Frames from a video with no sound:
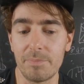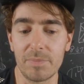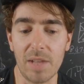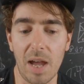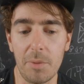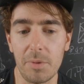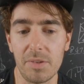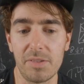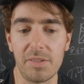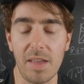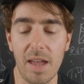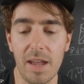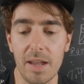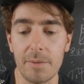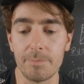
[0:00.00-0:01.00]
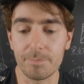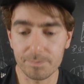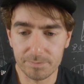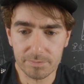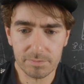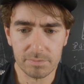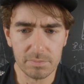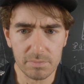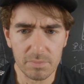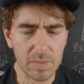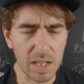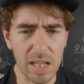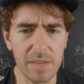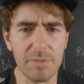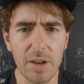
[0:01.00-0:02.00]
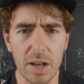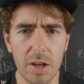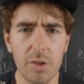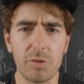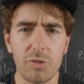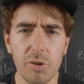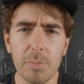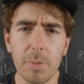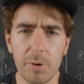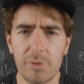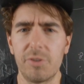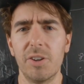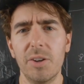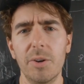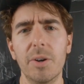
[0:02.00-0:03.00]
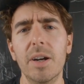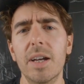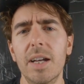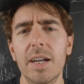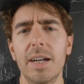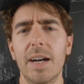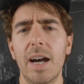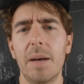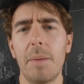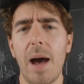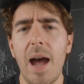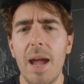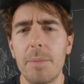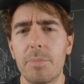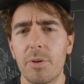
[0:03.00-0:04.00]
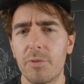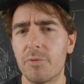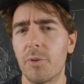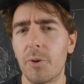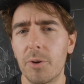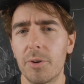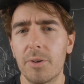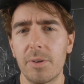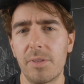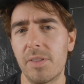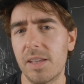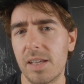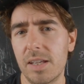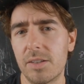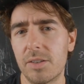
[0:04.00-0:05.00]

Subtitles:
I would say even in a super shoe, I preferred the